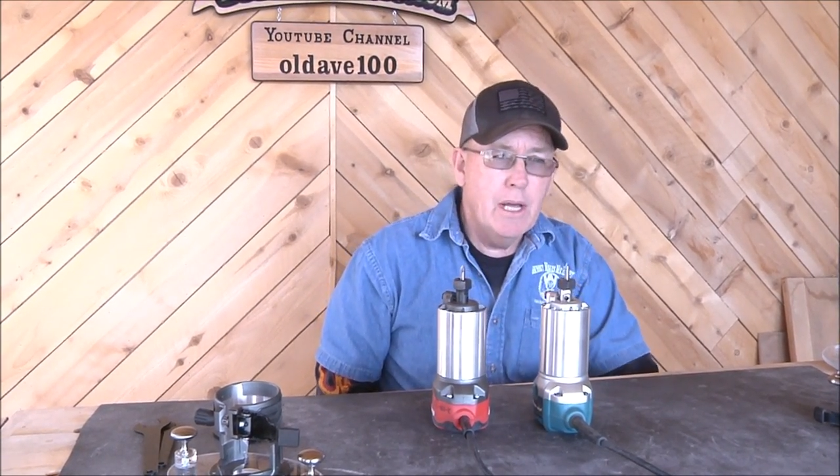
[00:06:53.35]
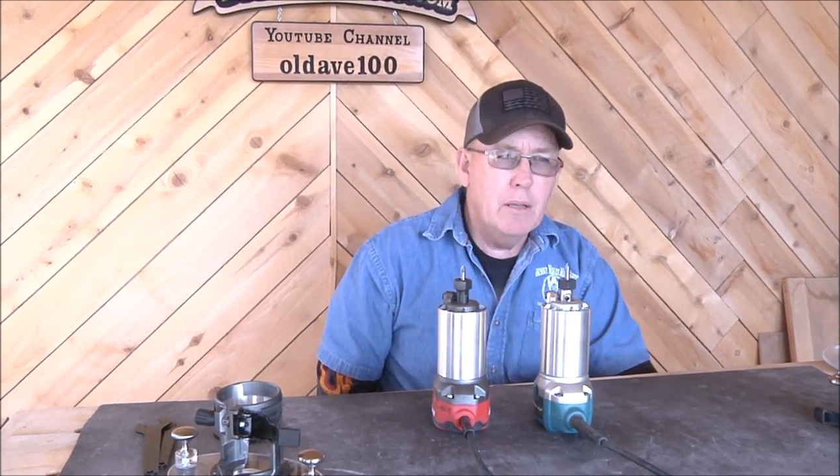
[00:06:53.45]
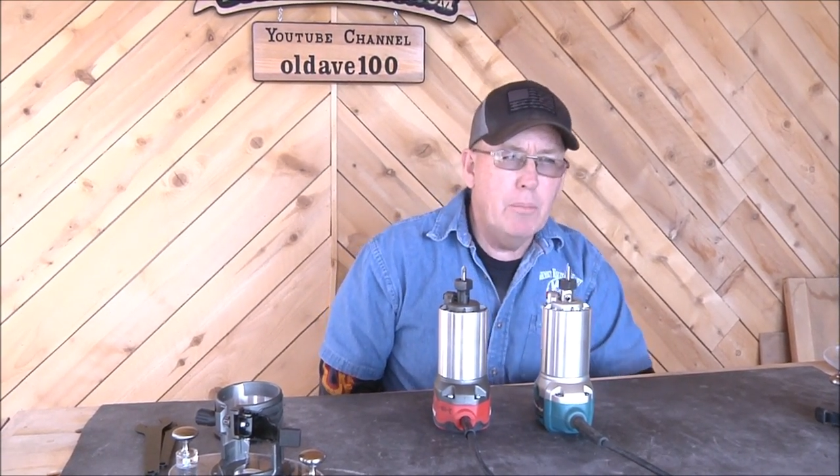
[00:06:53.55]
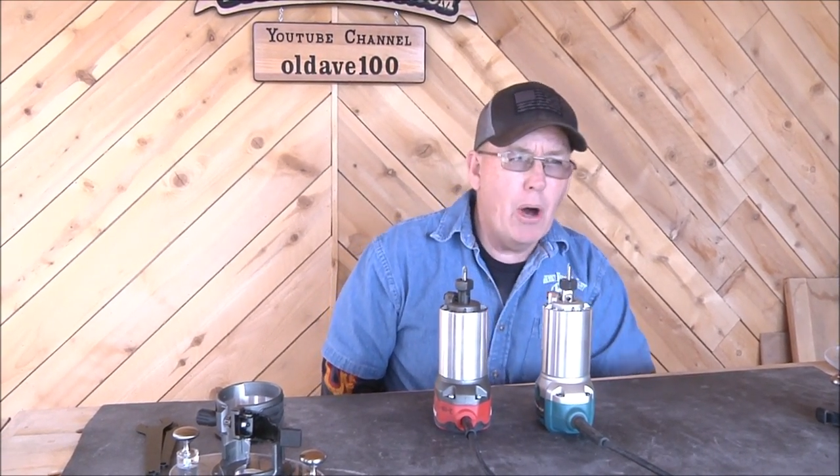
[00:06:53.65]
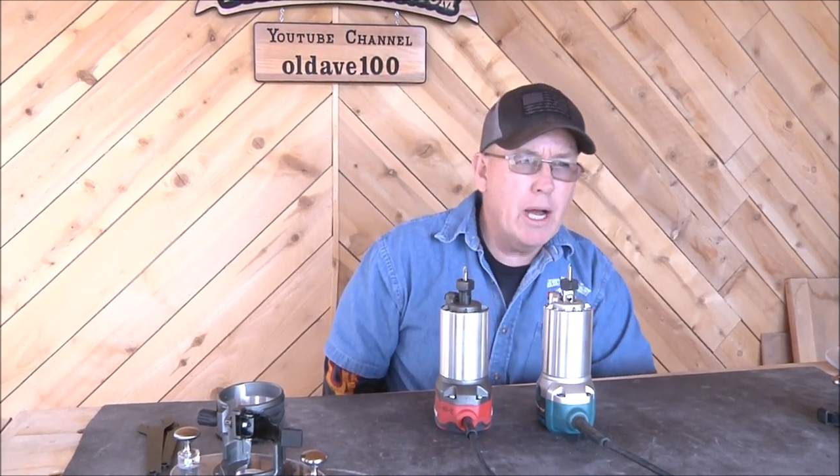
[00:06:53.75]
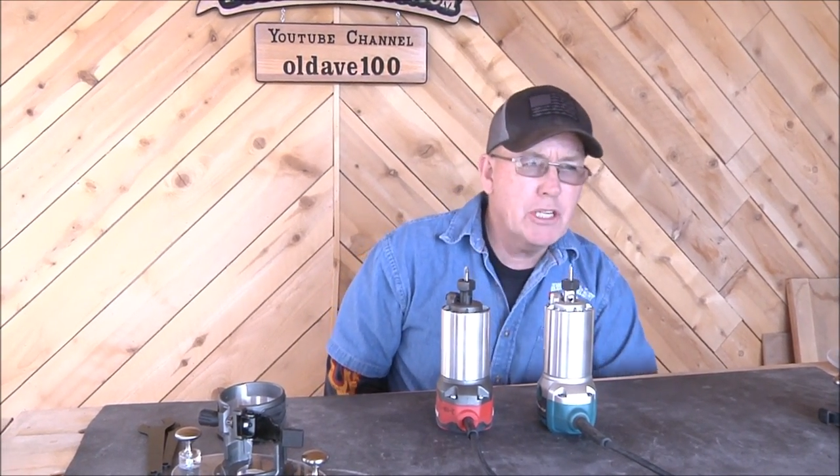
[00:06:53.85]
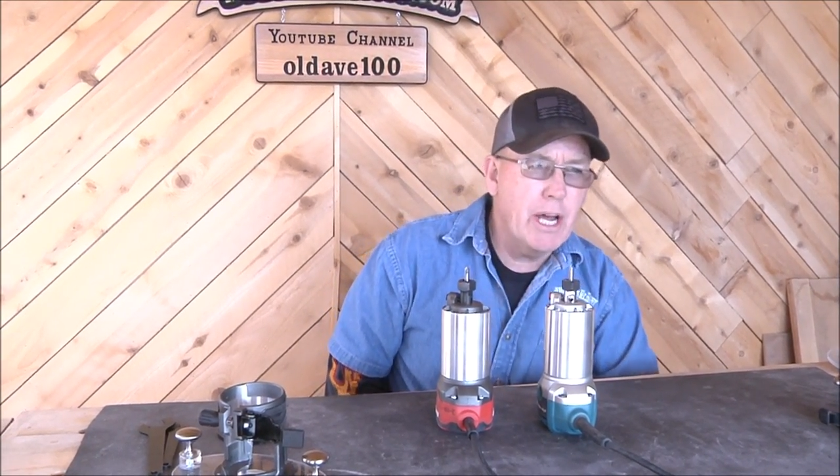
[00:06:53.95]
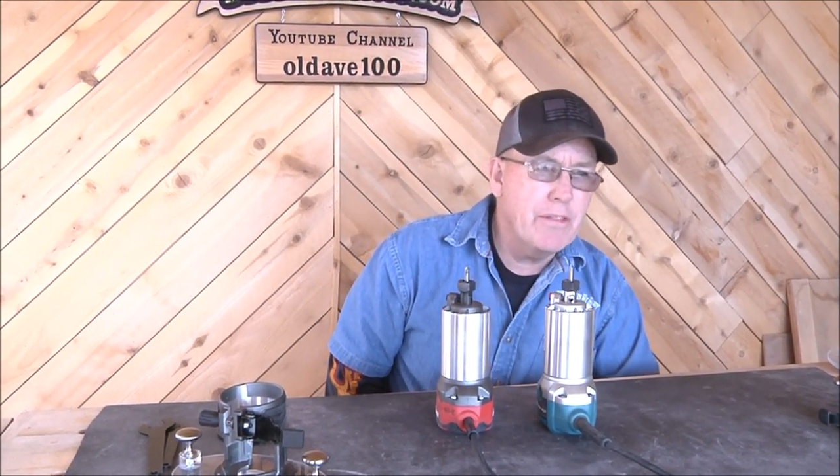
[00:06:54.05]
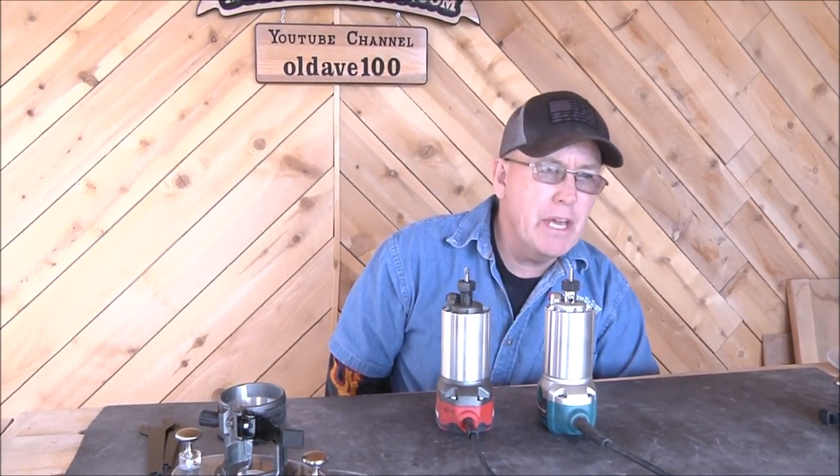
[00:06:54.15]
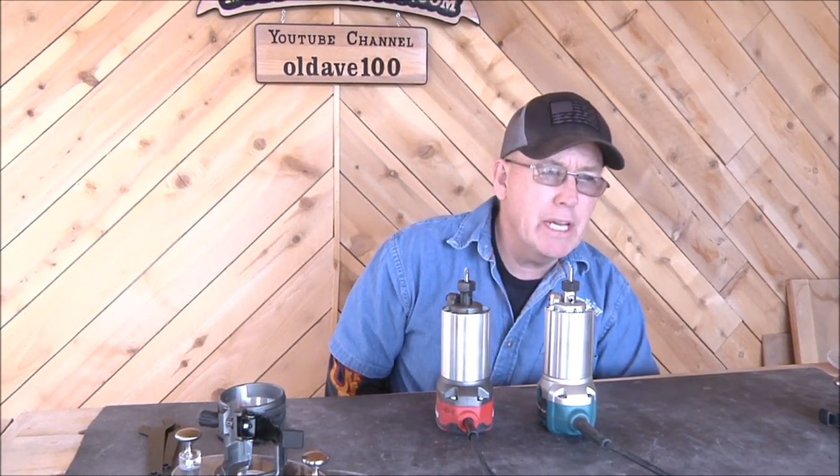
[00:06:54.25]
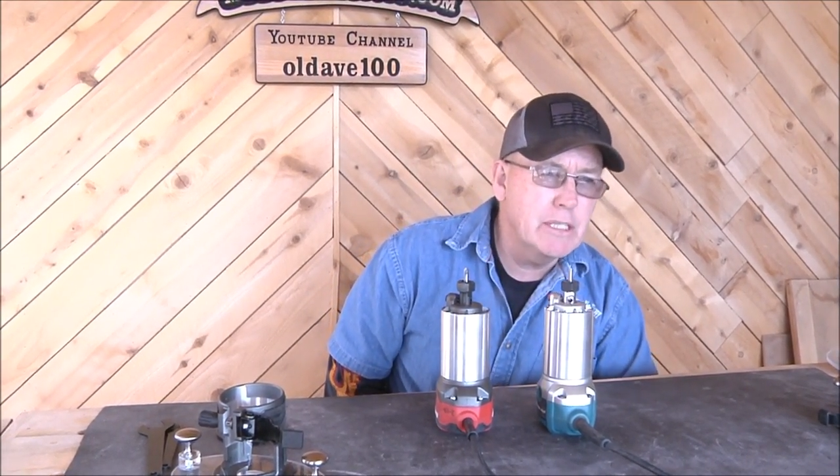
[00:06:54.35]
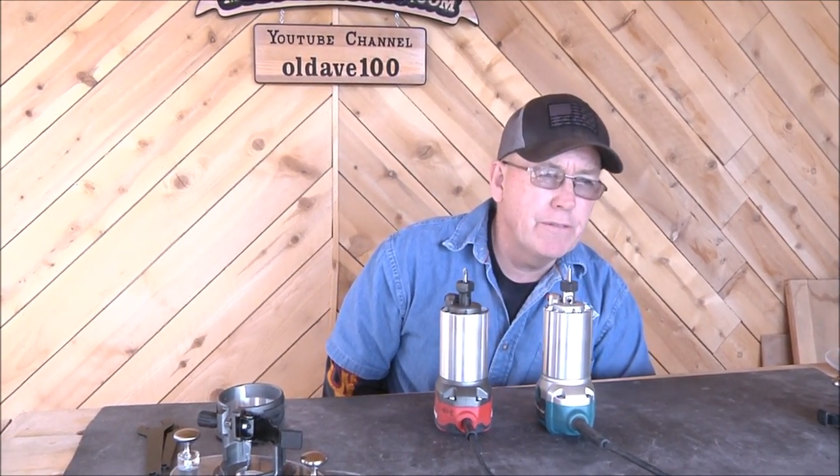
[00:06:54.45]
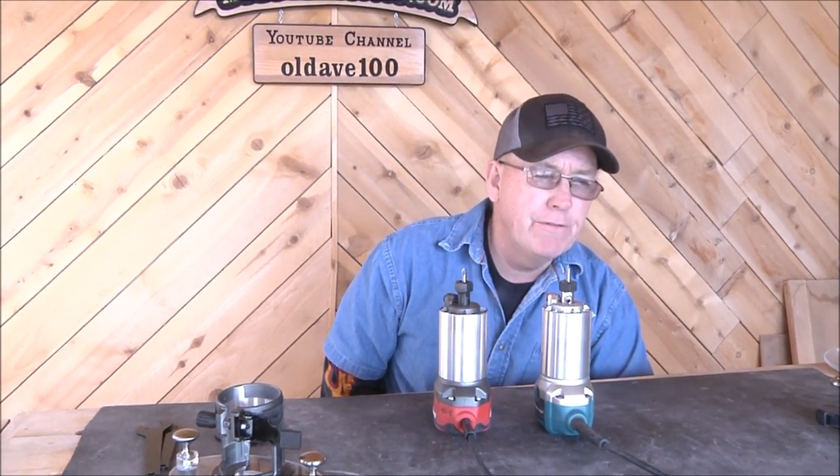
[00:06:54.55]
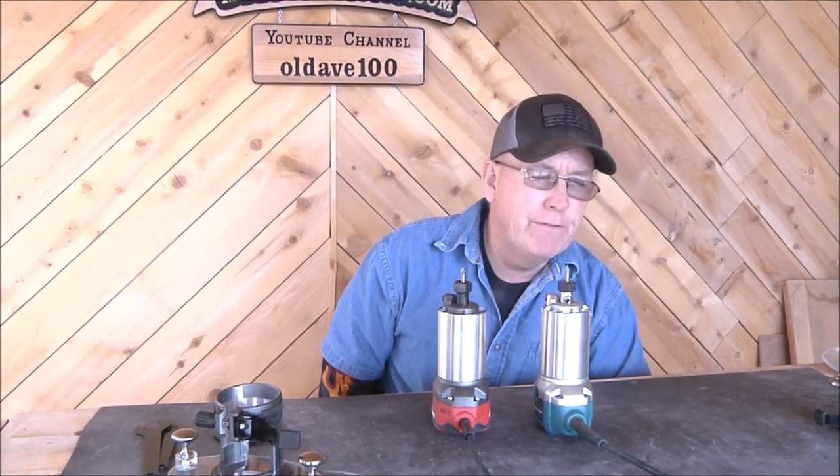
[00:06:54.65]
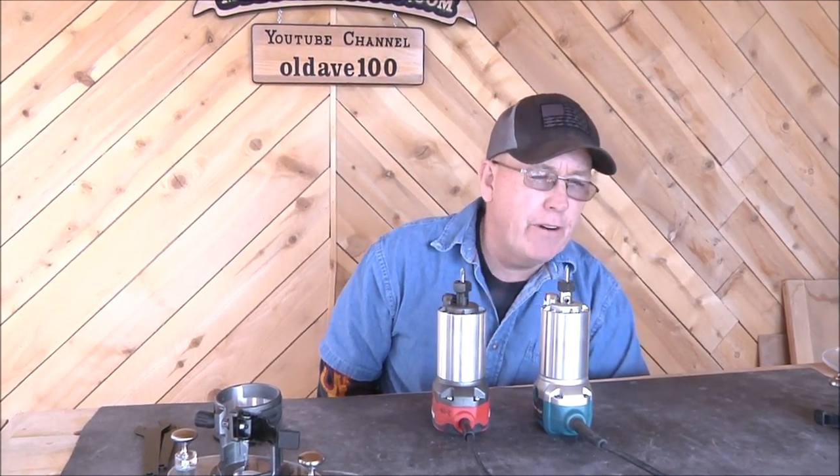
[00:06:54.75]
the Bosch I think is
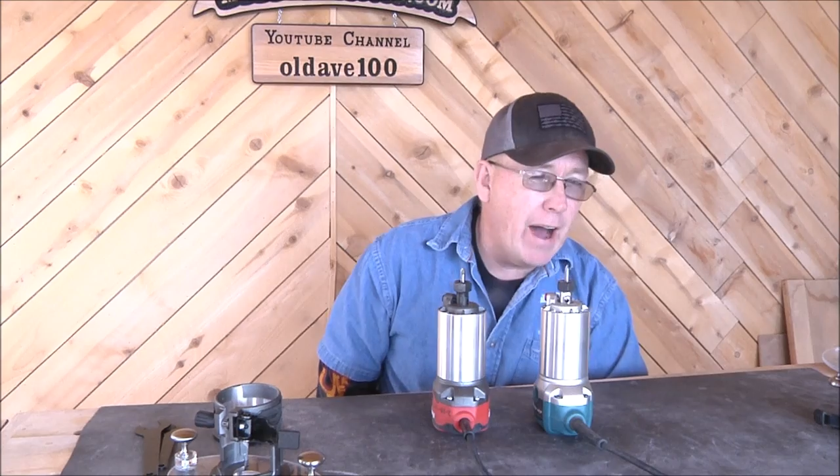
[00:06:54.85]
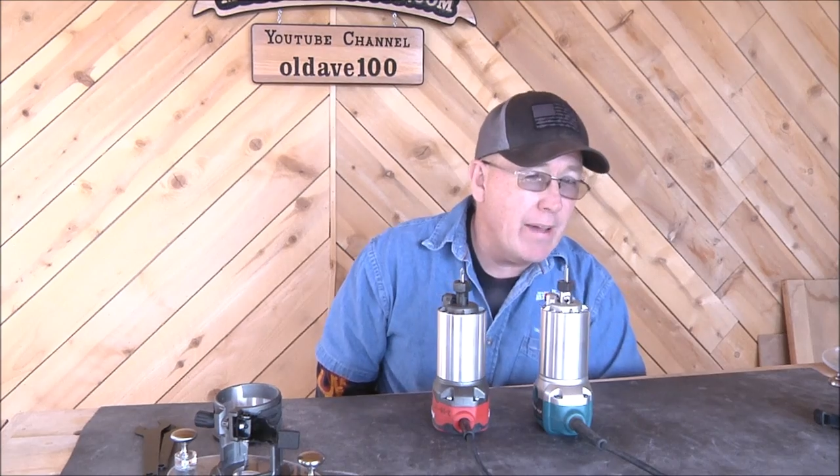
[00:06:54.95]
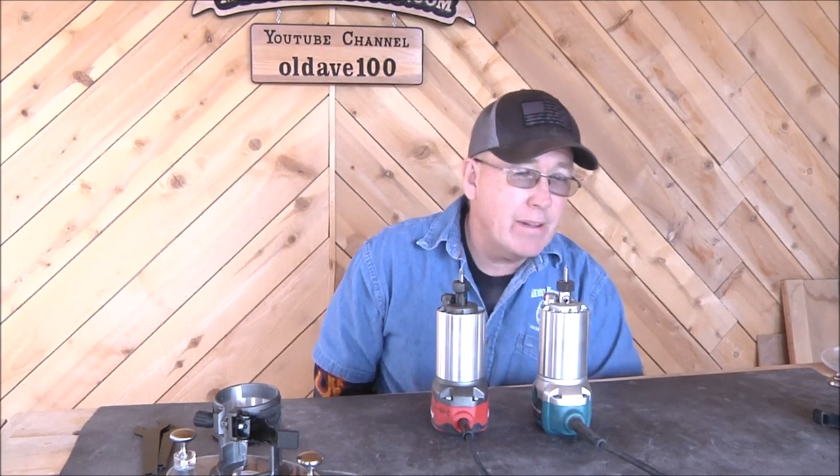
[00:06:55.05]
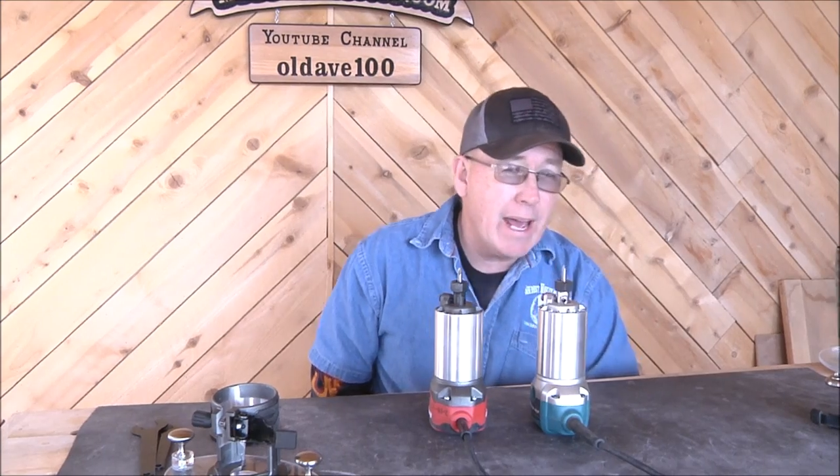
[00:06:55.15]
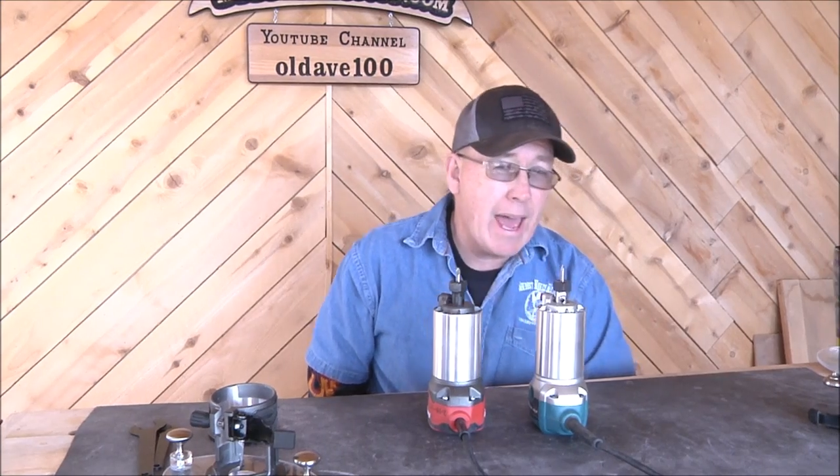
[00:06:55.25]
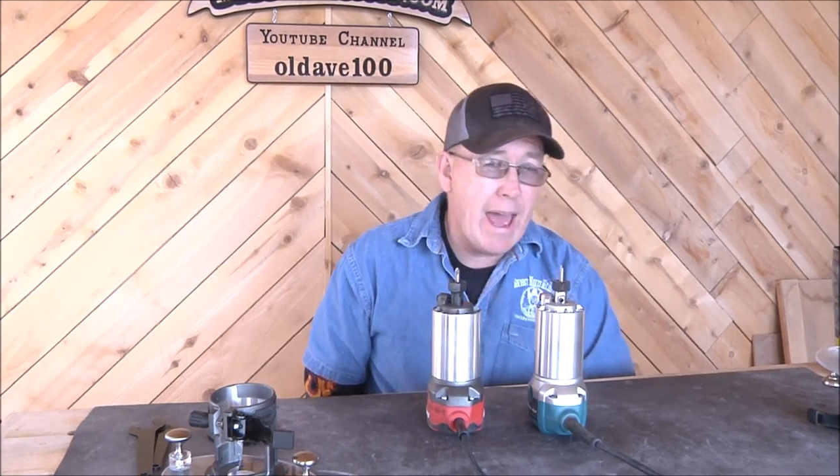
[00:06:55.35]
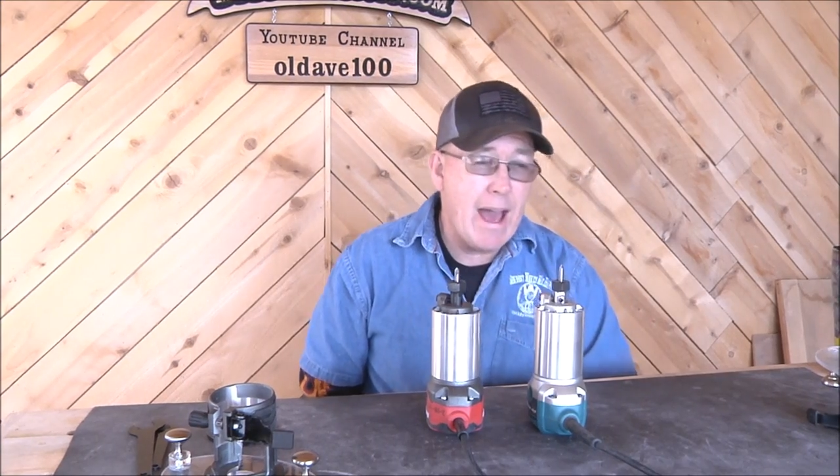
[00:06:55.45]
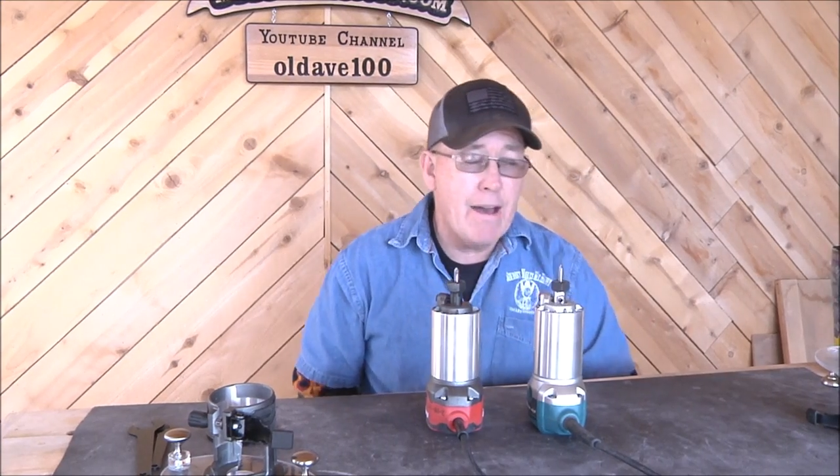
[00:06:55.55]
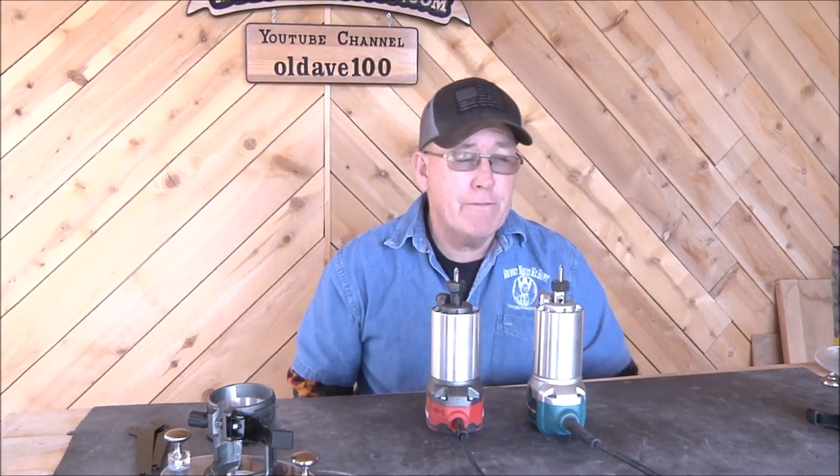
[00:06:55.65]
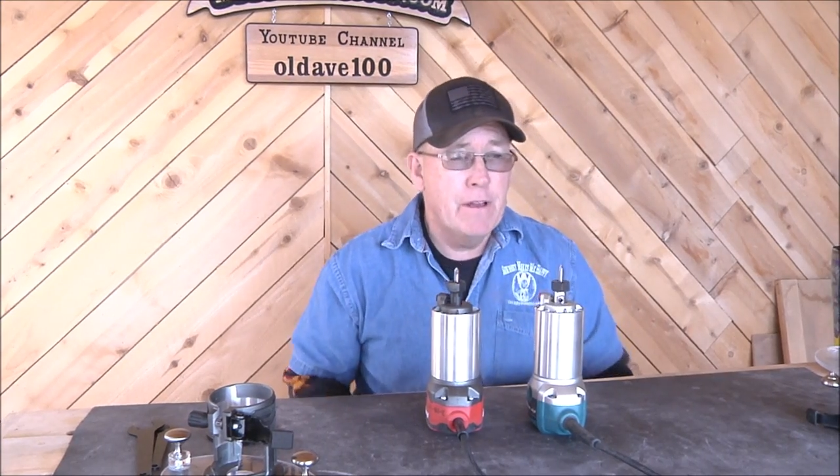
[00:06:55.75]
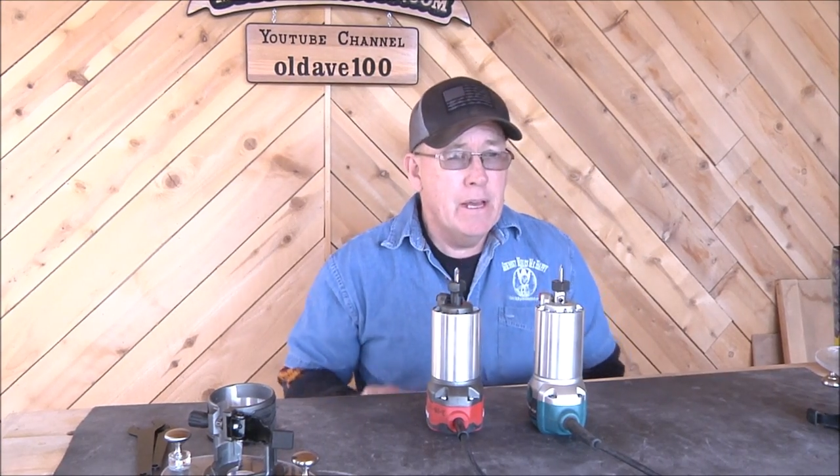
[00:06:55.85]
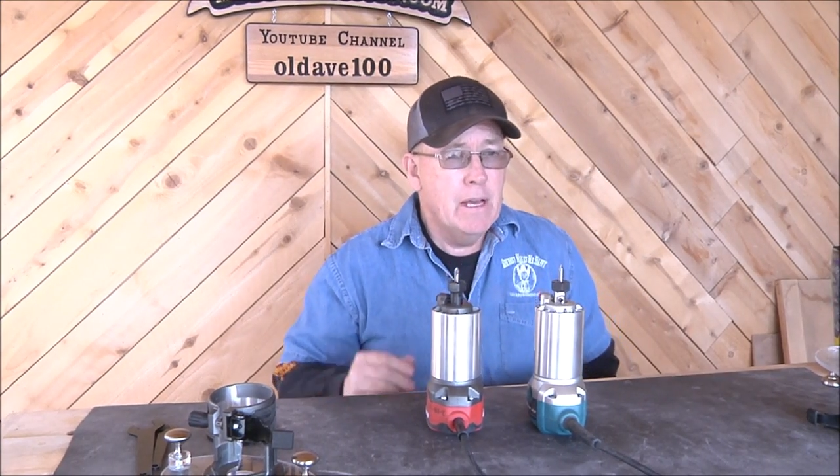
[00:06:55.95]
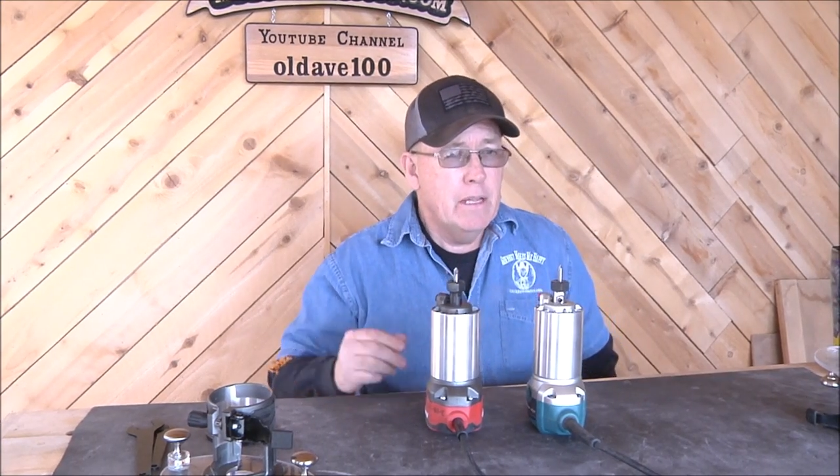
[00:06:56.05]
five and a half.